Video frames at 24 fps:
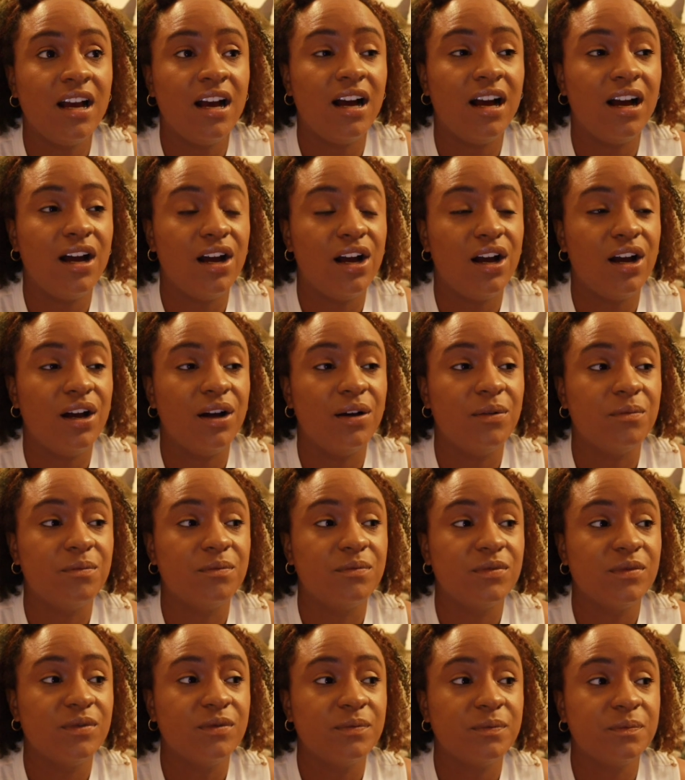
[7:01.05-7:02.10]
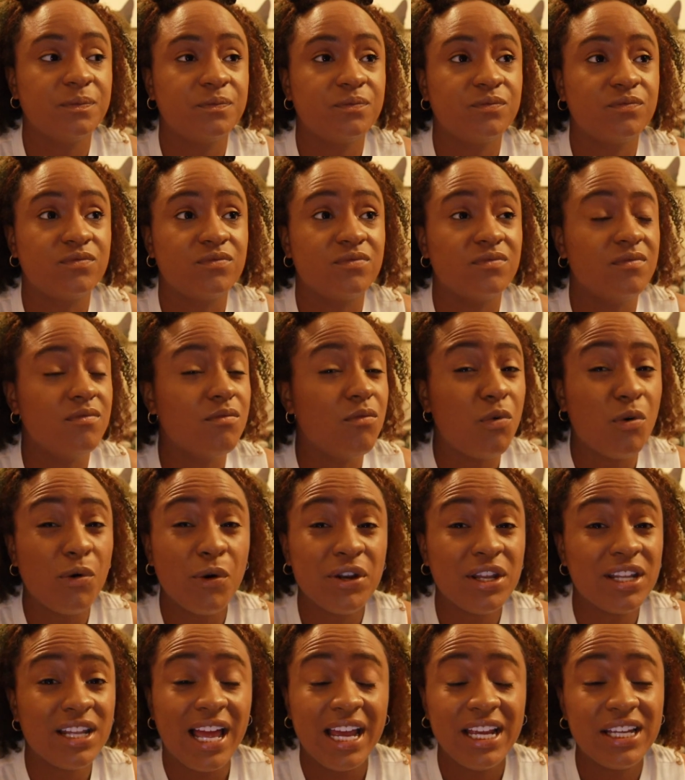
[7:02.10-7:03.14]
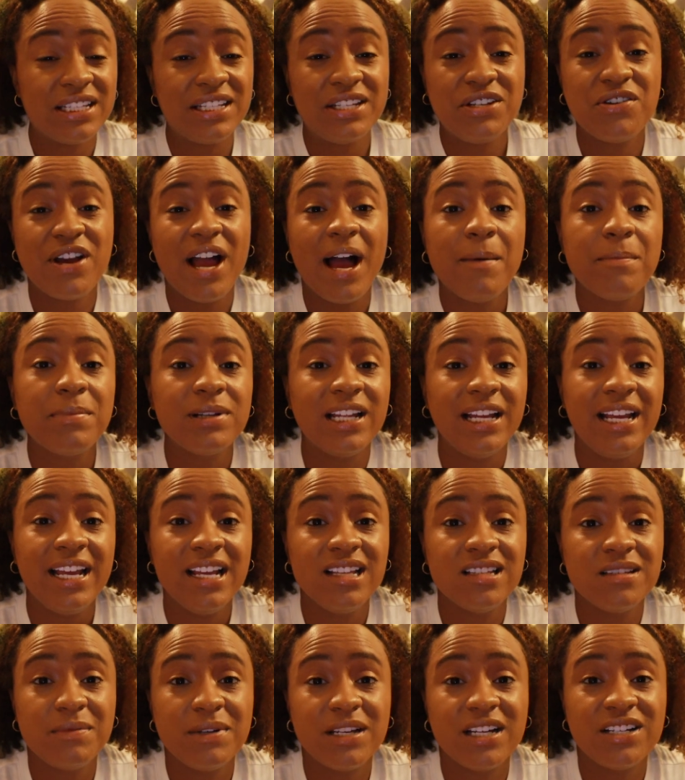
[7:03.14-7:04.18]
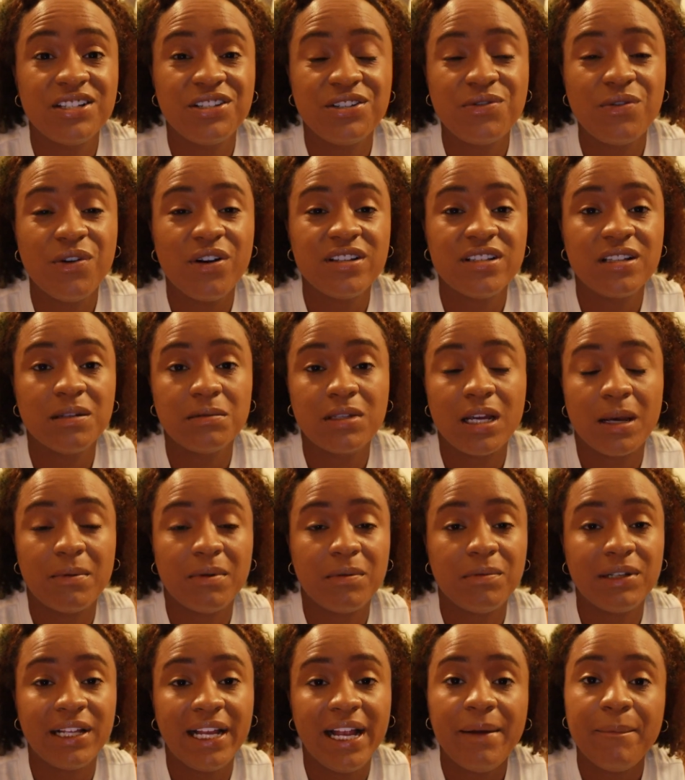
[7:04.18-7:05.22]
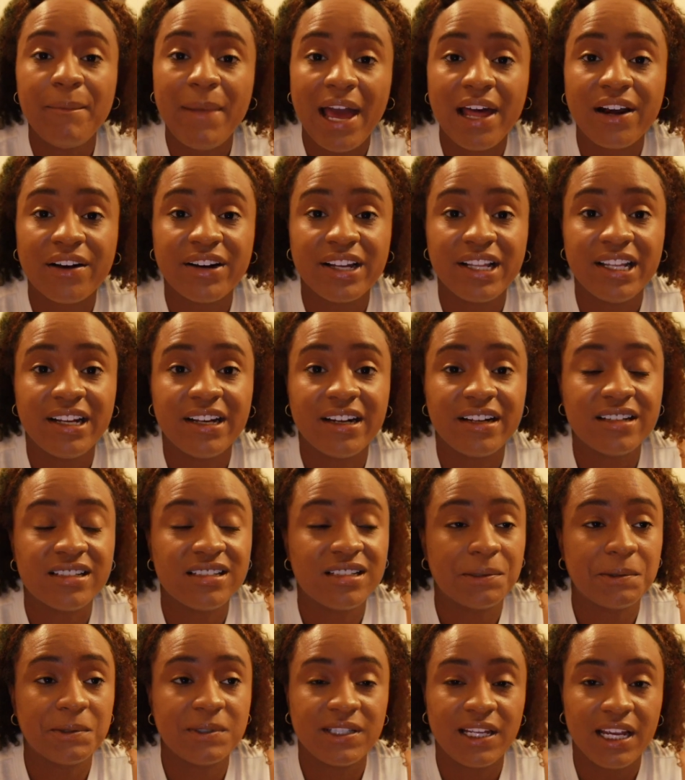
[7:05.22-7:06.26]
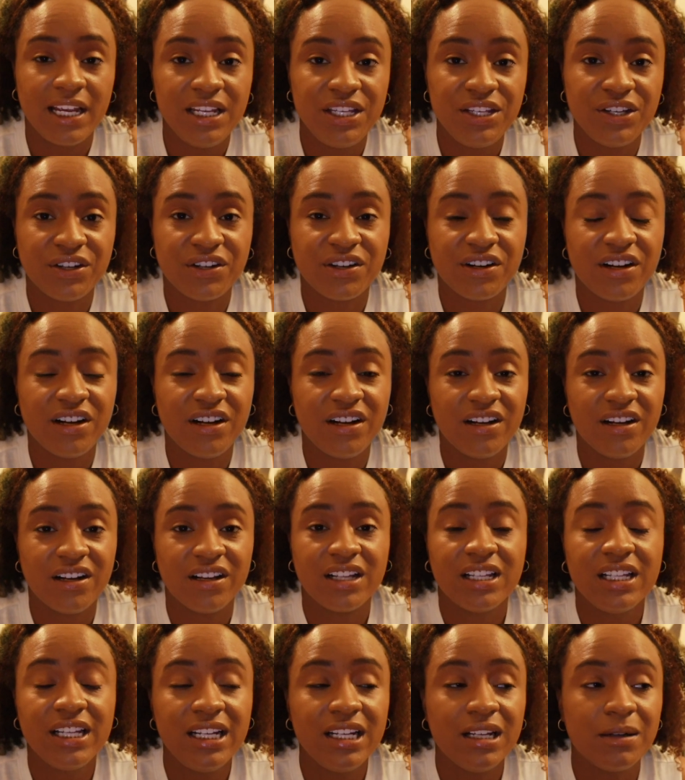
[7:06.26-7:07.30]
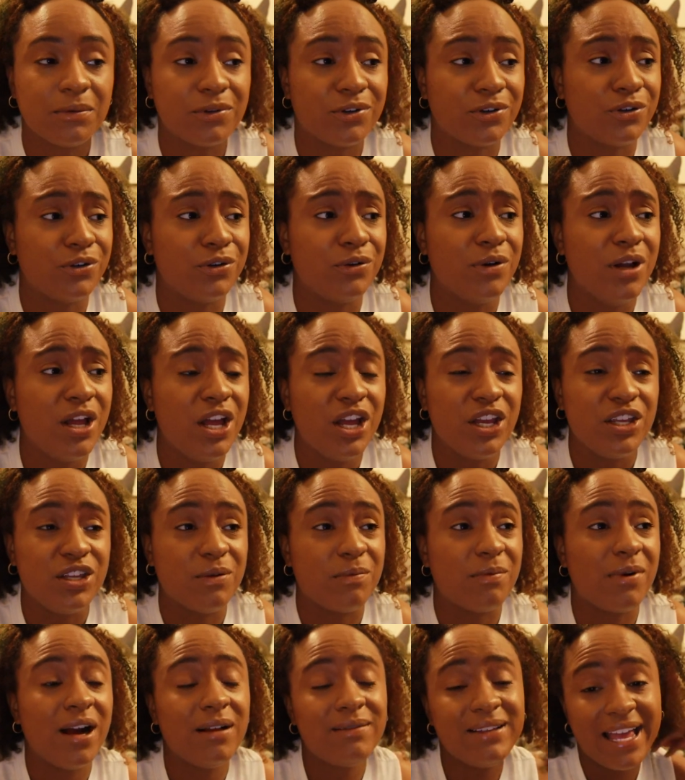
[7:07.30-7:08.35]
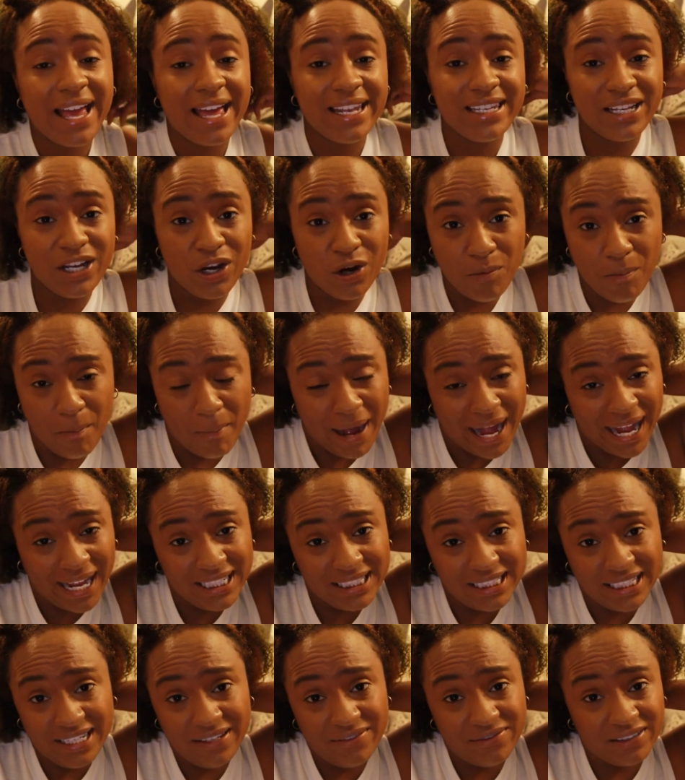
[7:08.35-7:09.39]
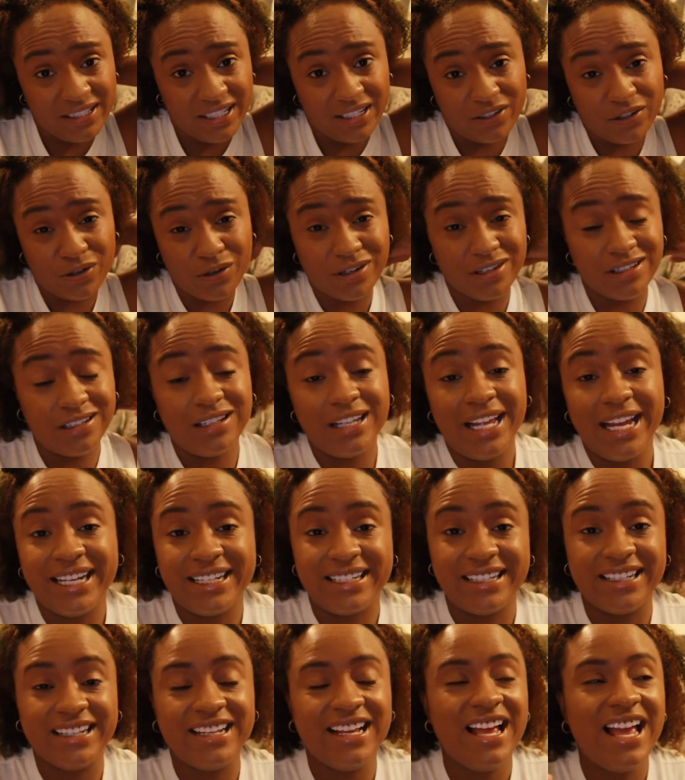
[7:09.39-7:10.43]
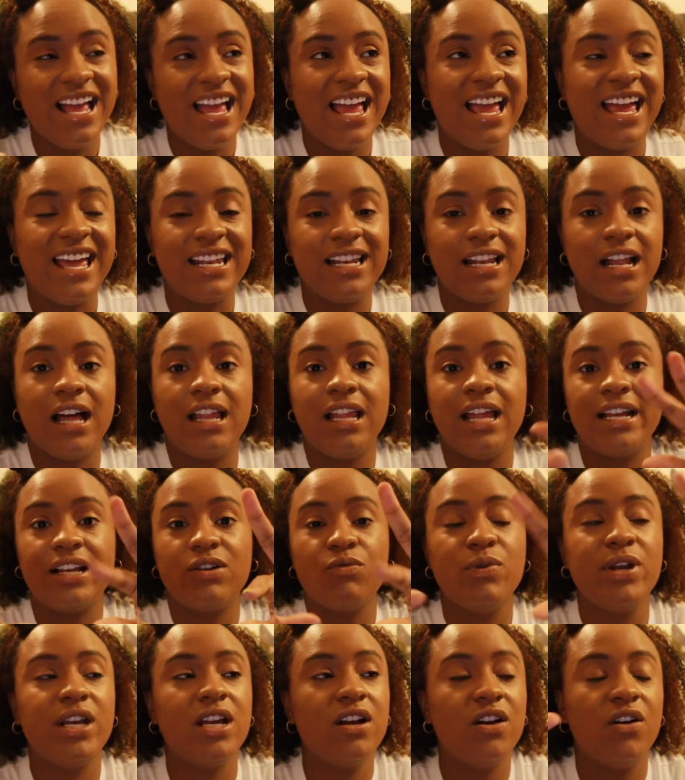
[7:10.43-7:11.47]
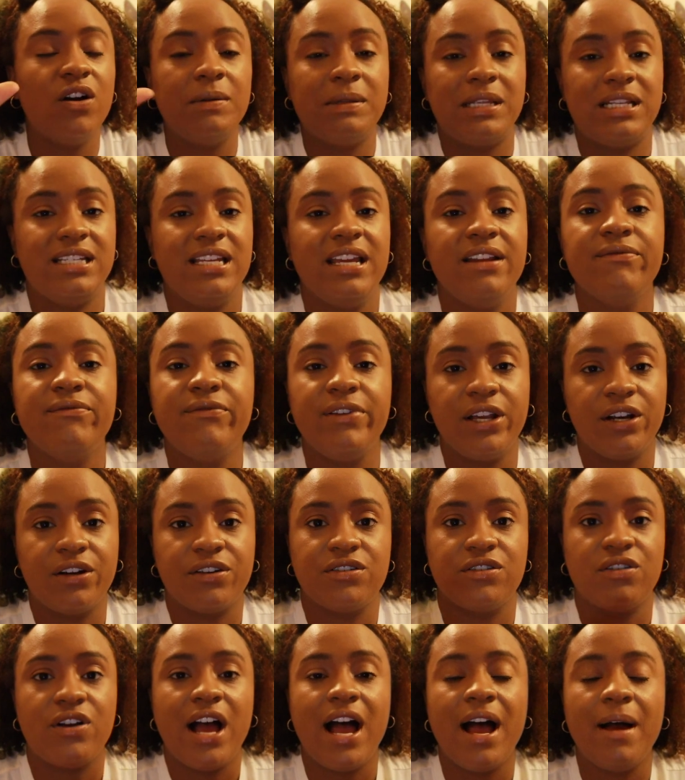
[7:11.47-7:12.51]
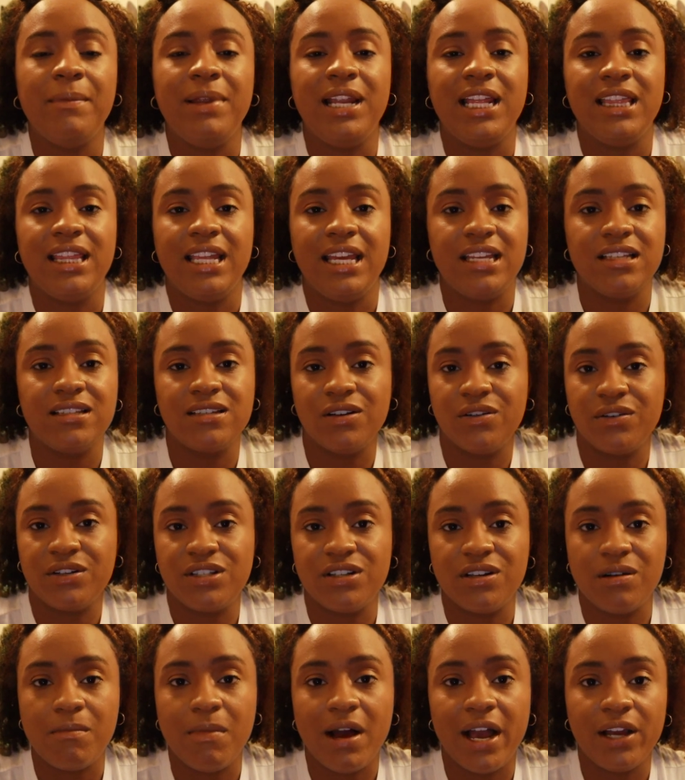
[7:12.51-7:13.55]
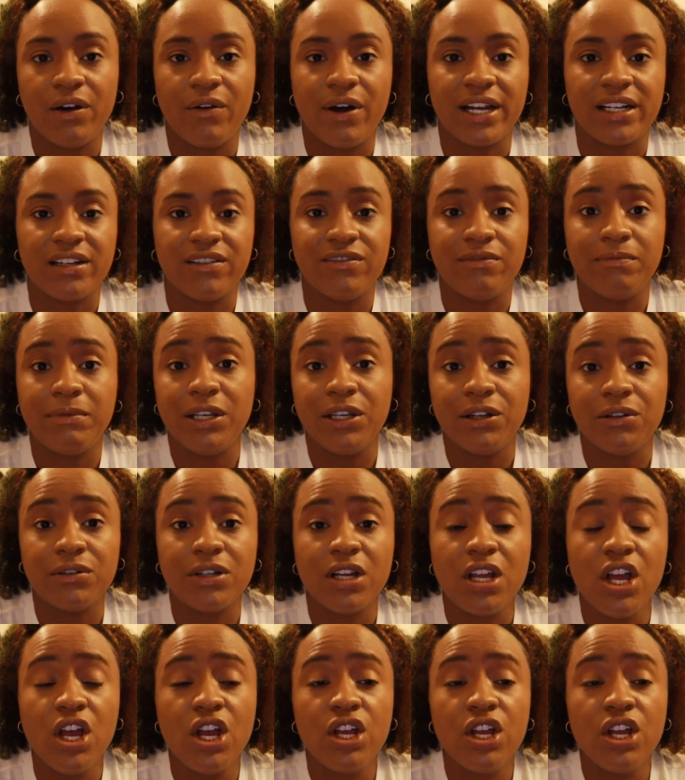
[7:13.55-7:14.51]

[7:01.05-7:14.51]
More than likely you got plants because you want some type of plant matter in there to sustain your cleanup crew. You probably had to go buy leaf litter or collect it. And like, we can go up to 10 fingers on how many things go into a bioactive build.